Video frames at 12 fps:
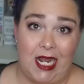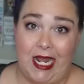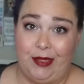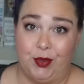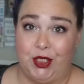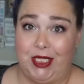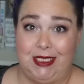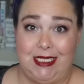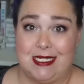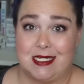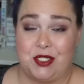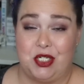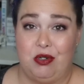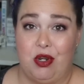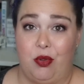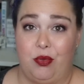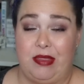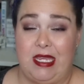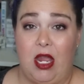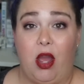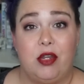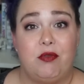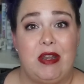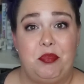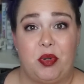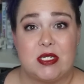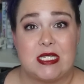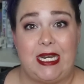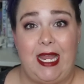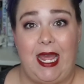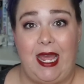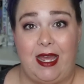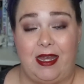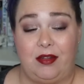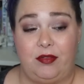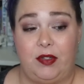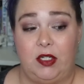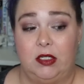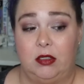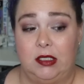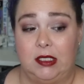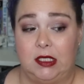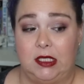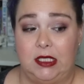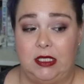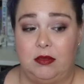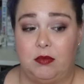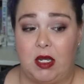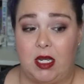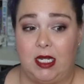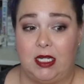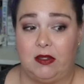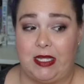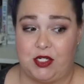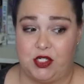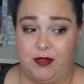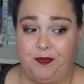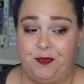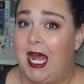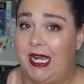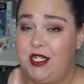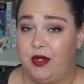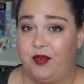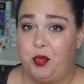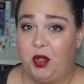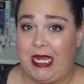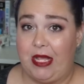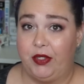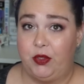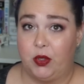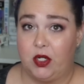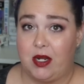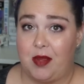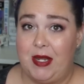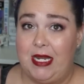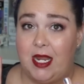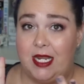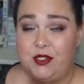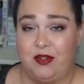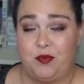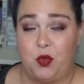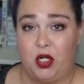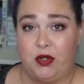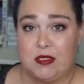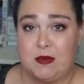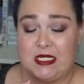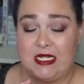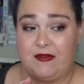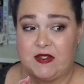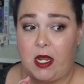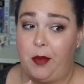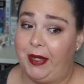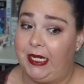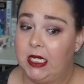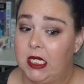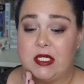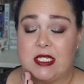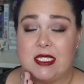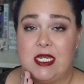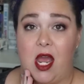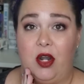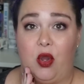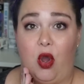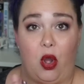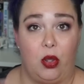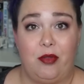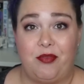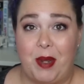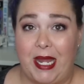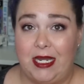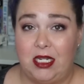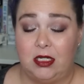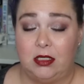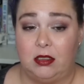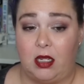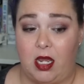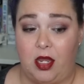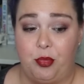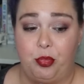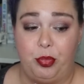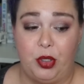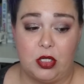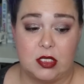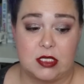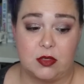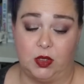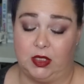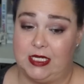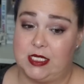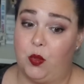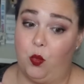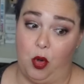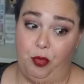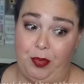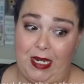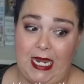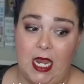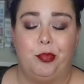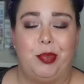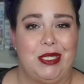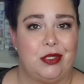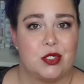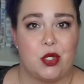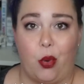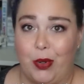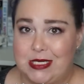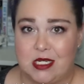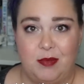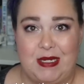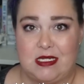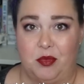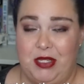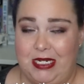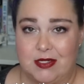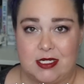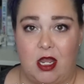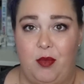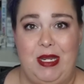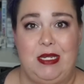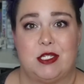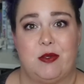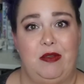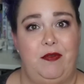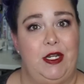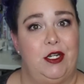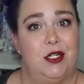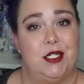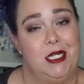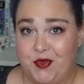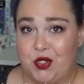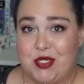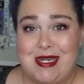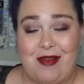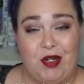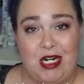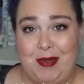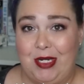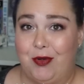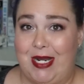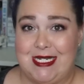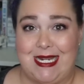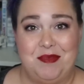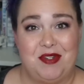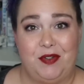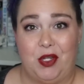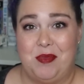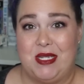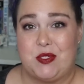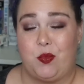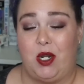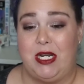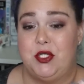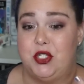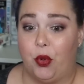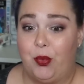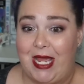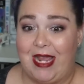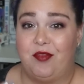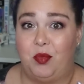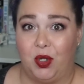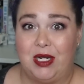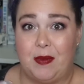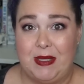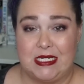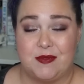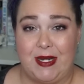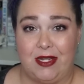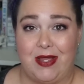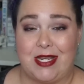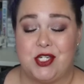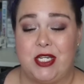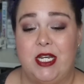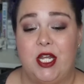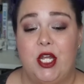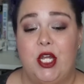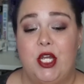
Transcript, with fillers: I will at least let you know the unread books that I have in my collection. I do have a book outlet order coming. I do have more Christmas gifts coming. This is not all of my um, books, or at least it won't be, but there's always going to be something else coming, so I figured there's never going to be a great time to film this where I don't have more coming into my collection.